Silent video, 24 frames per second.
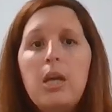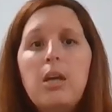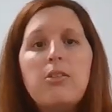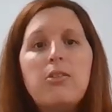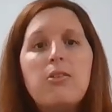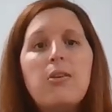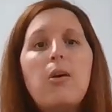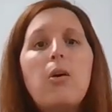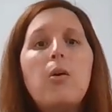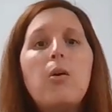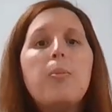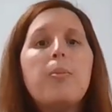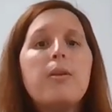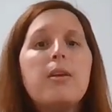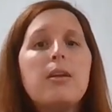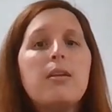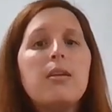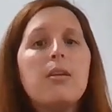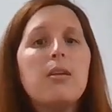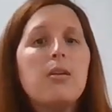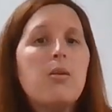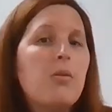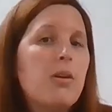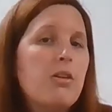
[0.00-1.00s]
So
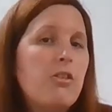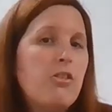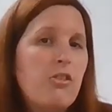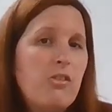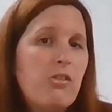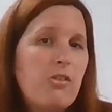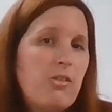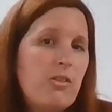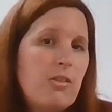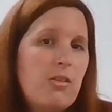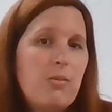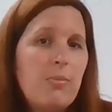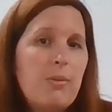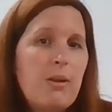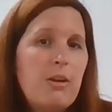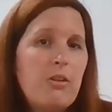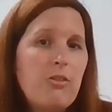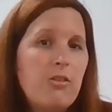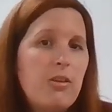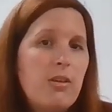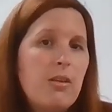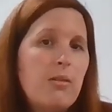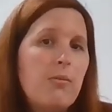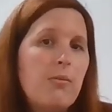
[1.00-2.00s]
open-ended questions,
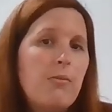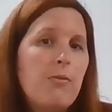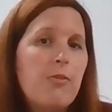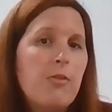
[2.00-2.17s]
especially